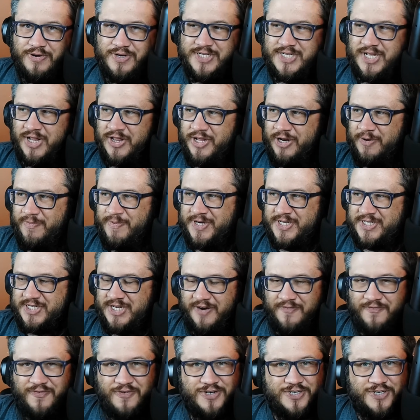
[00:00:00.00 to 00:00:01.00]
is a little bit
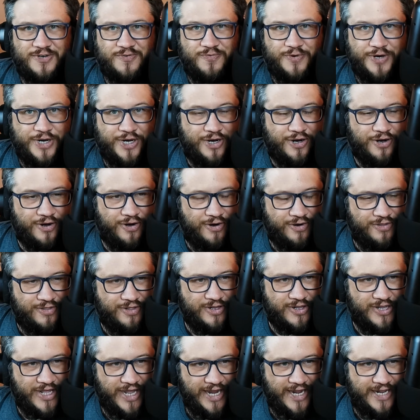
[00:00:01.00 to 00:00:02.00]
tougher to recur
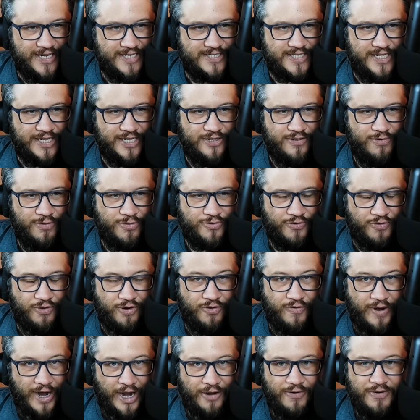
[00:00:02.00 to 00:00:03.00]
the lands that you
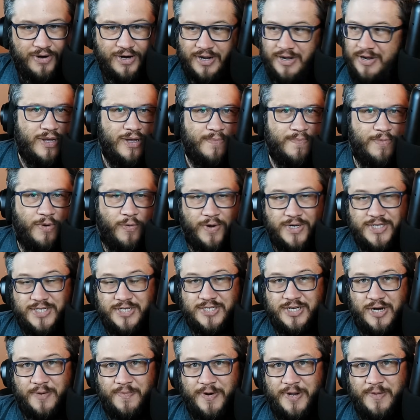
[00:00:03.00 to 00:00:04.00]
throw out, but once
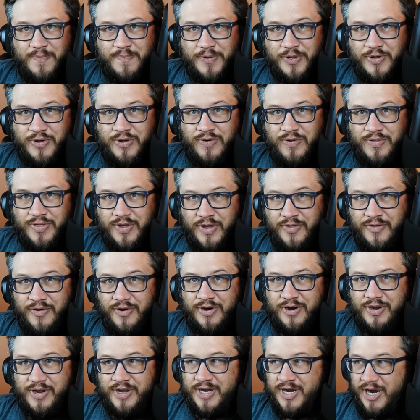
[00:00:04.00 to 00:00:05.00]
you start putting blue in with
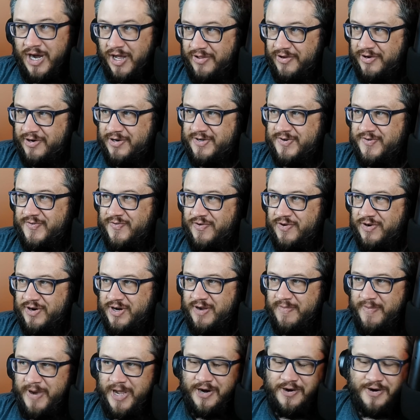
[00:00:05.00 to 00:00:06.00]
other colors for
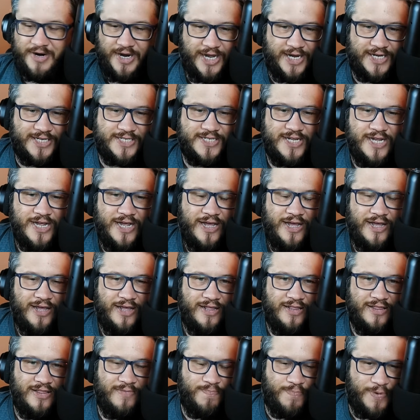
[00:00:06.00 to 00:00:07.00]
commander decks,
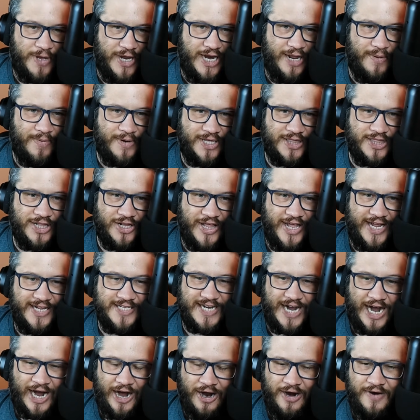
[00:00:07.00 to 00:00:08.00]
being able to get the
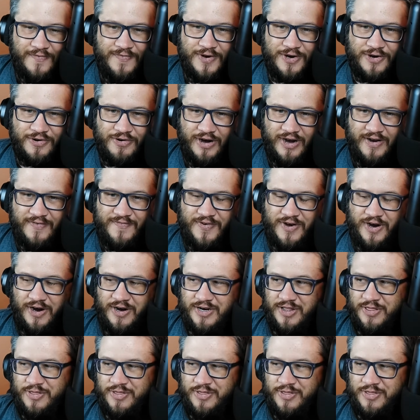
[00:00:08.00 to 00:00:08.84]
lands out of your graveyard to